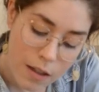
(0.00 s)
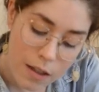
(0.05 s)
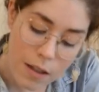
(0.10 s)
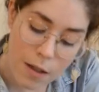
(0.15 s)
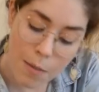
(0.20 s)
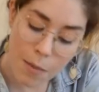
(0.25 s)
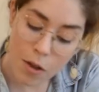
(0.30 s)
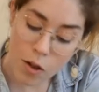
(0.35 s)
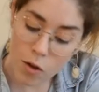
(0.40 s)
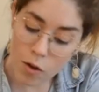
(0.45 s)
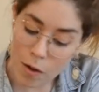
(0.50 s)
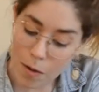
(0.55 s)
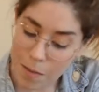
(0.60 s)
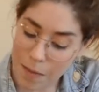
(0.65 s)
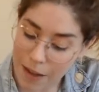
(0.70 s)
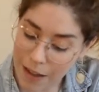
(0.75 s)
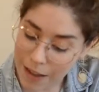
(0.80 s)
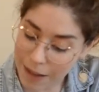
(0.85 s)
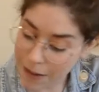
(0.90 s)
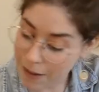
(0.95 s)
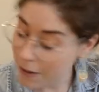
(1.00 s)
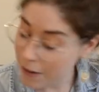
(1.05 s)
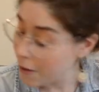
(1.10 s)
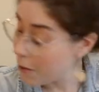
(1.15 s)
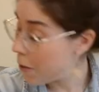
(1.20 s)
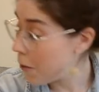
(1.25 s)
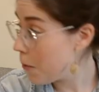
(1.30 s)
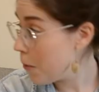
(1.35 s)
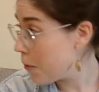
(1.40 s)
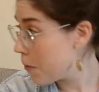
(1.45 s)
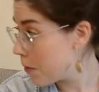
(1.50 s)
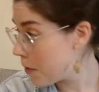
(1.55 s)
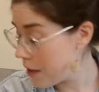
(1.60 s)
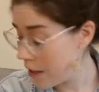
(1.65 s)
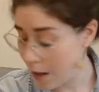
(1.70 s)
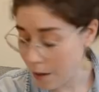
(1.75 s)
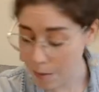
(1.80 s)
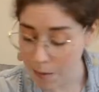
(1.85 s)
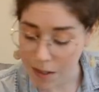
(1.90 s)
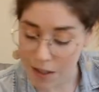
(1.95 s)
Symmetry means,
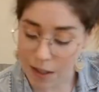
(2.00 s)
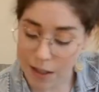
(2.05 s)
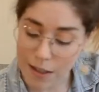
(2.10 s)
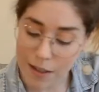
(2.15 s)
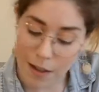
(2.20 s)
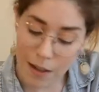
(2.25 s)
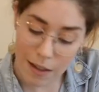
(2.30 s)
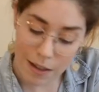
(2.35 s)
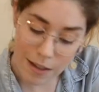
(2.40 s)
Sammy's got something